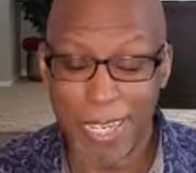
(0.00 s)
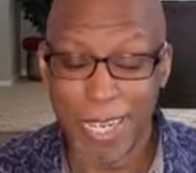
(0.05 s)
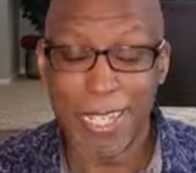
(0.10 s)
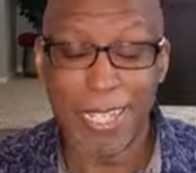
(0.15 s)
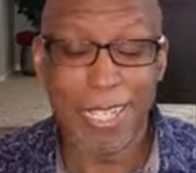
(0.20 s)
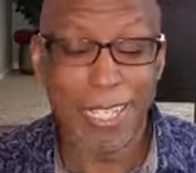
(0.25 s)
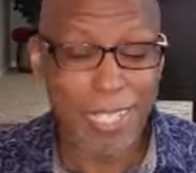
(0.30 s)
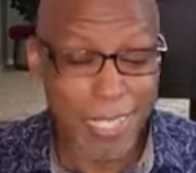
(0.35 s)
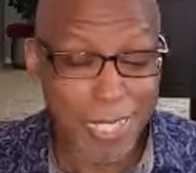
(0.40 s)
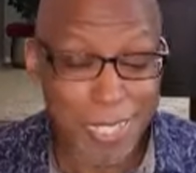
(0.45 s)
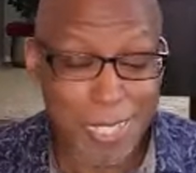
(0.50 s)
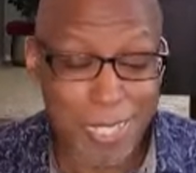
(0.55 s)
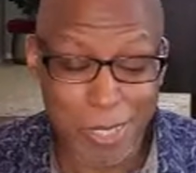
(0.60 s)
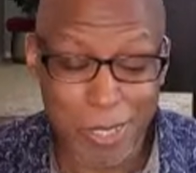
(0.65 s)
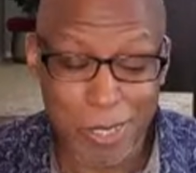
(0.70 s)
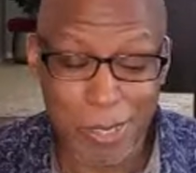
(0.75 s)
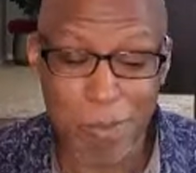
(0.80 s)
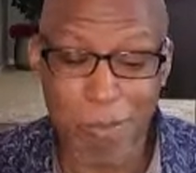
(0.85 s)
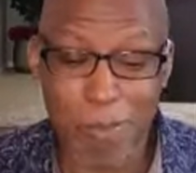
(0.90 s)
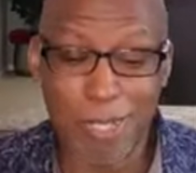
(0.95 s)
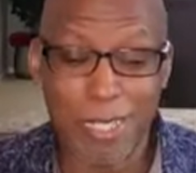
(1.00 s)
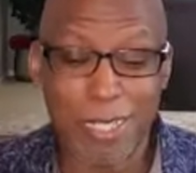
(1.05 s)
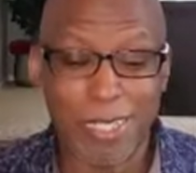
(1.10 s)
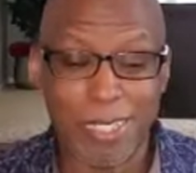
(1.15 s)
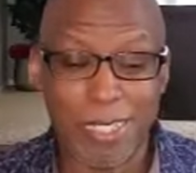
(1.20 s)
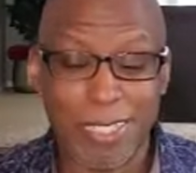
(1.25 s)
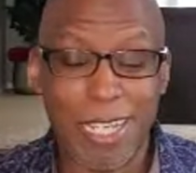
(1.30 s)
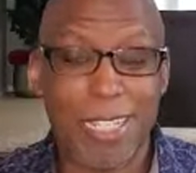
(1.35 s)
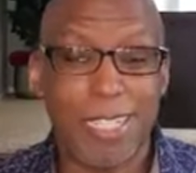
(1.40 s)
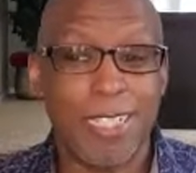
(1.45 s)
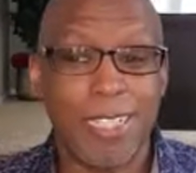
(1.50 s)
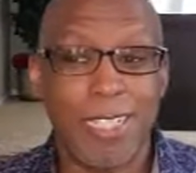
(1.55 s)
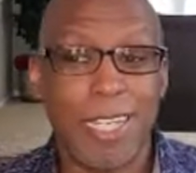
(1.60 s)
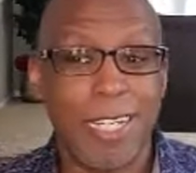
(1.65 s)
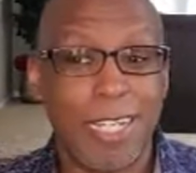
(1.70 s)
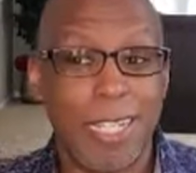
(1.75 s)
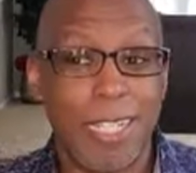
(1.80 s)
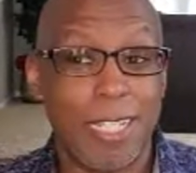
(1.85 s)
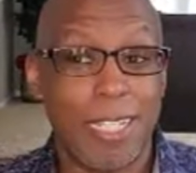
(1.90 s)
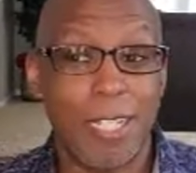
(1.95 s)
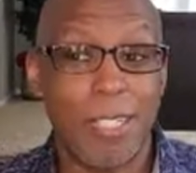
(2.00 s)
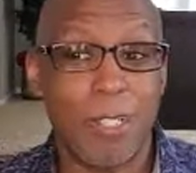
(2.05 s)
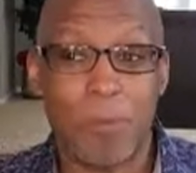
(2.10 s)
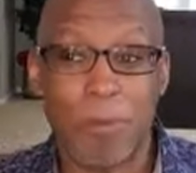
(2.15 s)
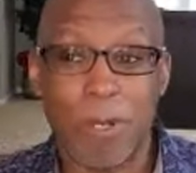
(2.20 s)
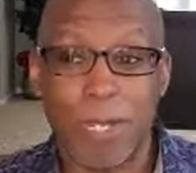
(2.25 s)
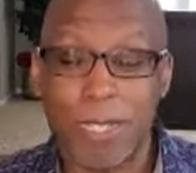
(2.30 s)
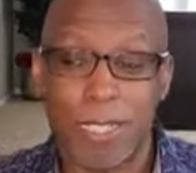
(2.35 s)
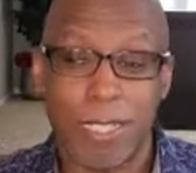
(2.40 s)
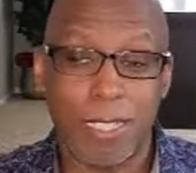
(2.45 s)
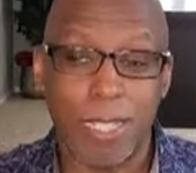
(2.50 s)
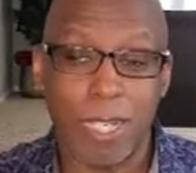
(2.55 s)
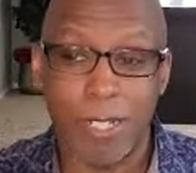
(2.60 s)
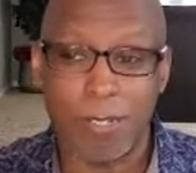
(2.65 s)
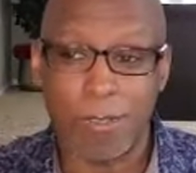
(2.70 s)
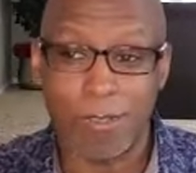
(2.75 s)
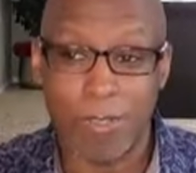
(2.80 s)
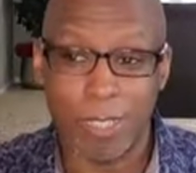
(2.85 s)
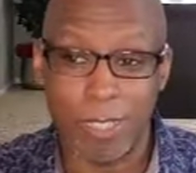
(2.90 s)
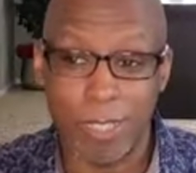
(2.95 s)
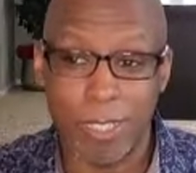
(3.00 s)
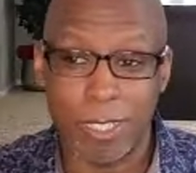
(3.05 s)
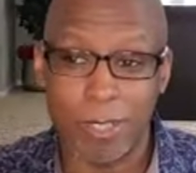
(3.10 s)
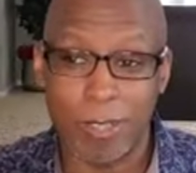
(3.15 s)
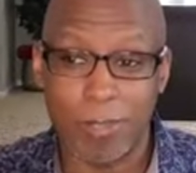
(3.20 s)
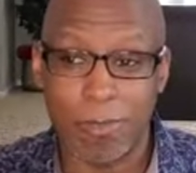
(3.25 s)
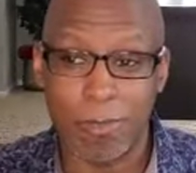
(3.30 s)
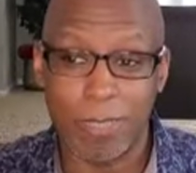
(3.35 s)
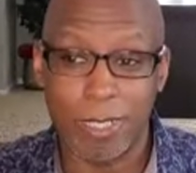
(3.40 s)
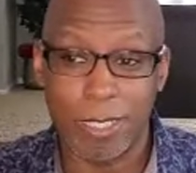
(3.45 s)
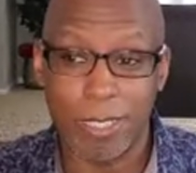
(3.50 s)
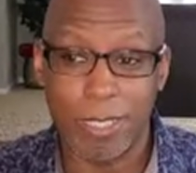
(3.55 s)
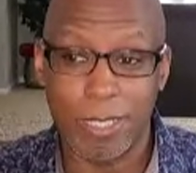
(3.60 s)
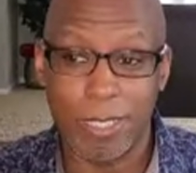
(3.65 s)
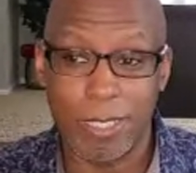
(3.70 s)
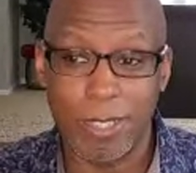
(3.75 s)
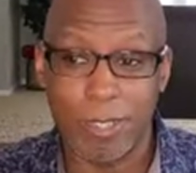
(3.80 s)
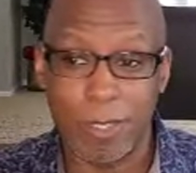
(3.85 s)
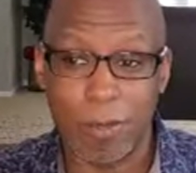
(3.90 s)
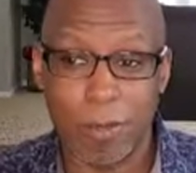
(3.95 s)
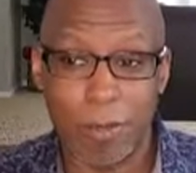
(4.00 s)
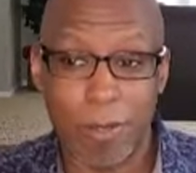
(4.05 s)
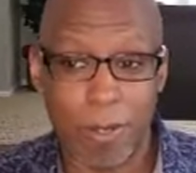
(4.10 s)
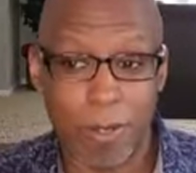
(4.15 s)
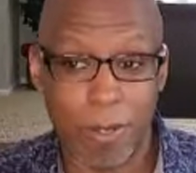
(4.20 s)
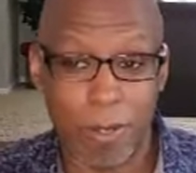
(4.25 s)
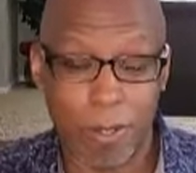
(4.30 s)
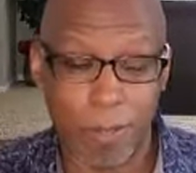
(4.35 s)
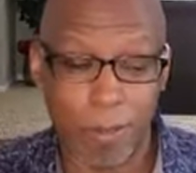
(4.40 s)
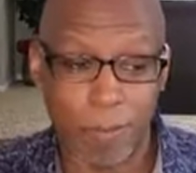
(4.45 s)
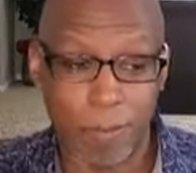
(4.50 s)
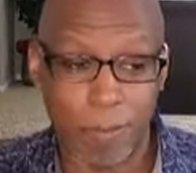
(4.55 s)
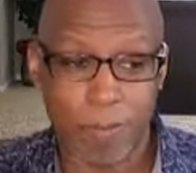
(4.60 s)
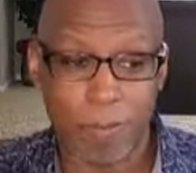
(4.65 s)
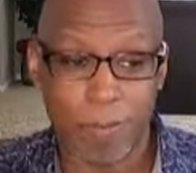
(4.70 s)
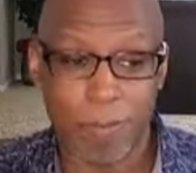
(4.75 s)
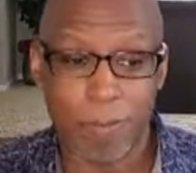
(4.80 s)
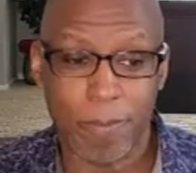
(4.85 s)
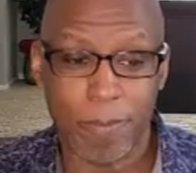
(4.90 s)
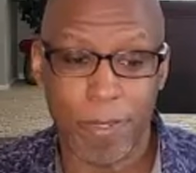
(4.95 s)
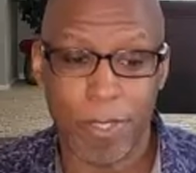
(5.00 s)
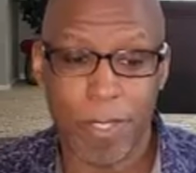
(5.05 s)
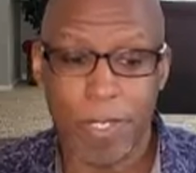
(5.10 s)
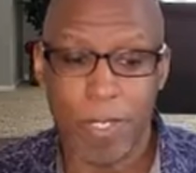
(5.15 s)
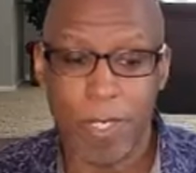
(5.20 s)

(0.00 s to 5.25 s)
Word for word: And he is, but he's not saying it in a way that's contradictory to right. Paul. Mm-hmm.